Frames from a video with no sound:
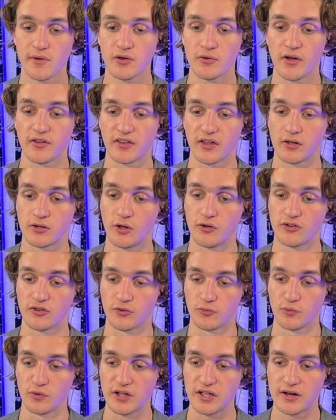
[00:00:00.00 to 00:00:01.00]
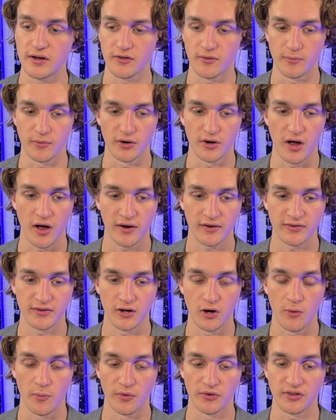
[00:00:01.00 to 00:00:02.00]
who has a closer read on the Murdochs than
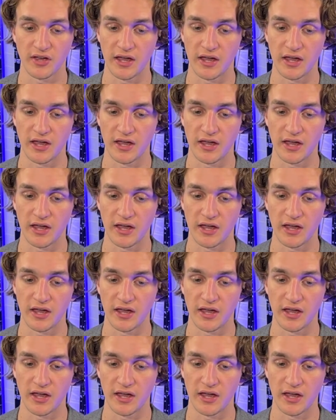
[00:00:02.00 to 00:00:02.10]
almost